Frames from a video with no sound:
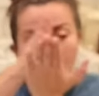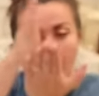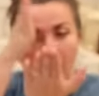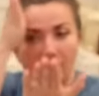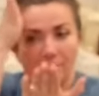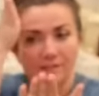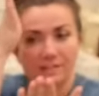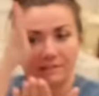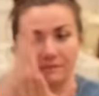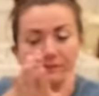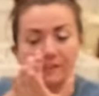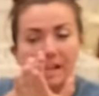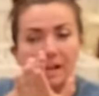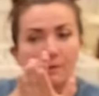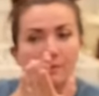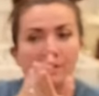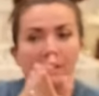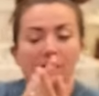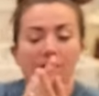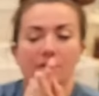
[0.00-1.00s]
Okay, if it's
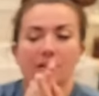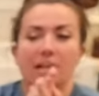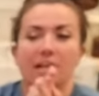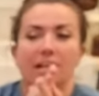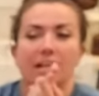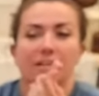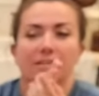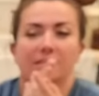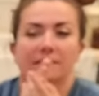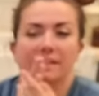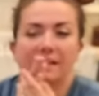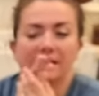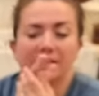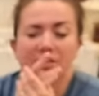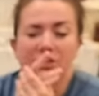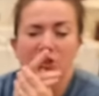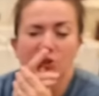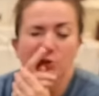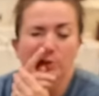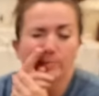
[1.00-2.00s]
flat without cutouts, and
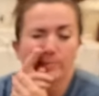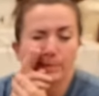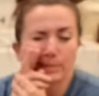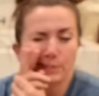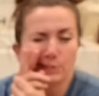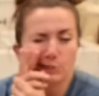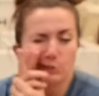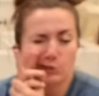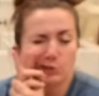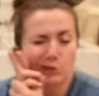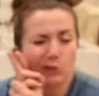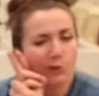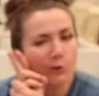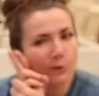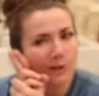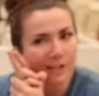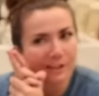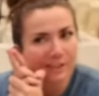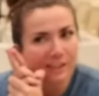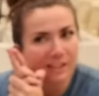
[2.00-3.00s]
that's trimmings
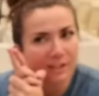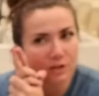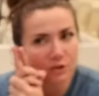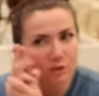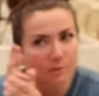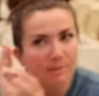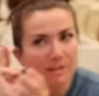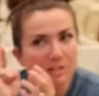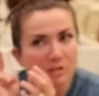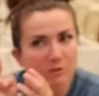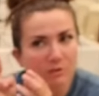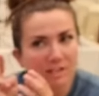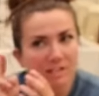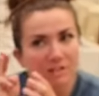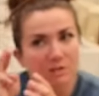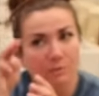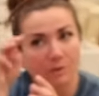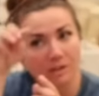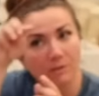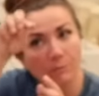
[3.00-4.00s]
two, I think. Trimmings three
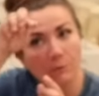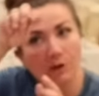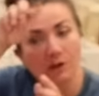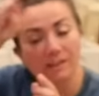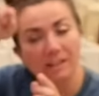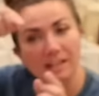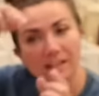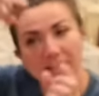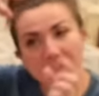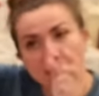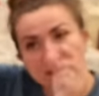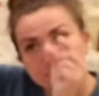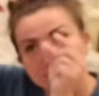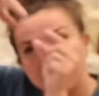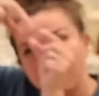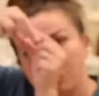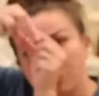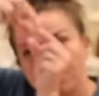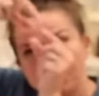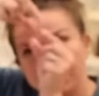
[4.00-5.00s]
is the one where they like
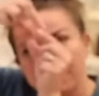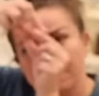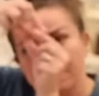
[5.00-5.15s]
puzzle piece